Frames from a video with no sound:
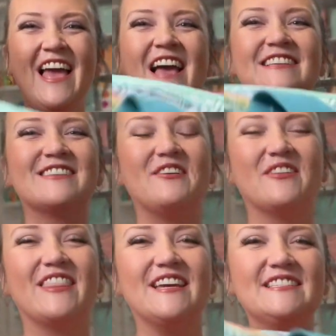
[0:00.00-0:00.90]
So
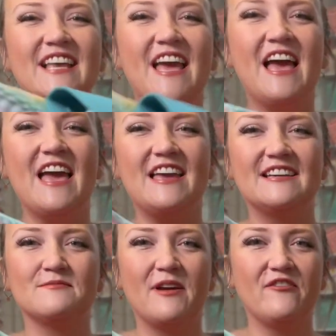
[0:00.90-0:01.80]
this
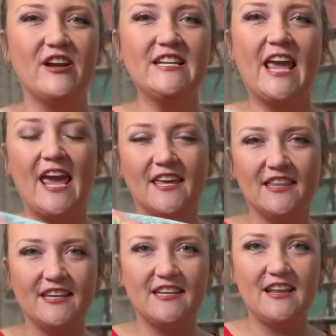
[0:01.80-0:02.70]
is my friend
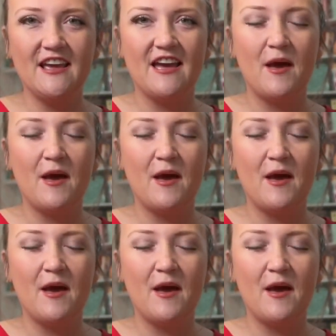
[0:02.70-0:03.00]
Caitlin